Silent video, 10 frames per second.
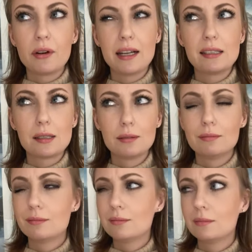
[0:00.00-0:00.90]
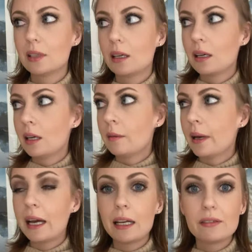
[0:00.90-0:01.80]
rays
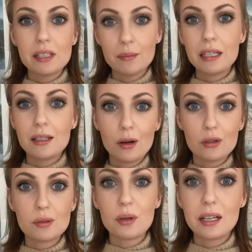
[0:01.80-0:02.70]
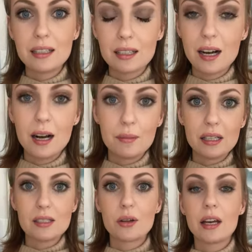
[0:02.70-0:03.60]
Man, if somebody knows, put it in the
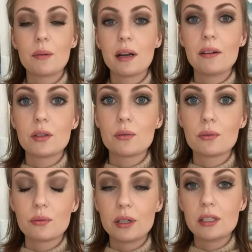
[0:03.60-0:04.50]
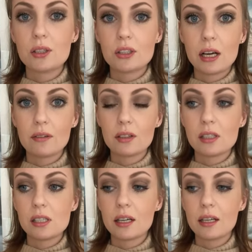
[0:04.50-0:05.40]
comments, okay? I'm gonna have to research after
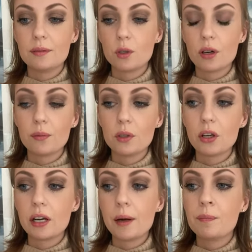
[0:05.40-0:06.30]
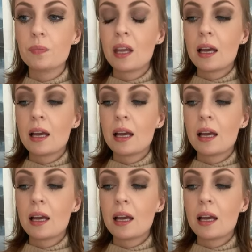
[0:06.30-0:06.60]
this again or look it up.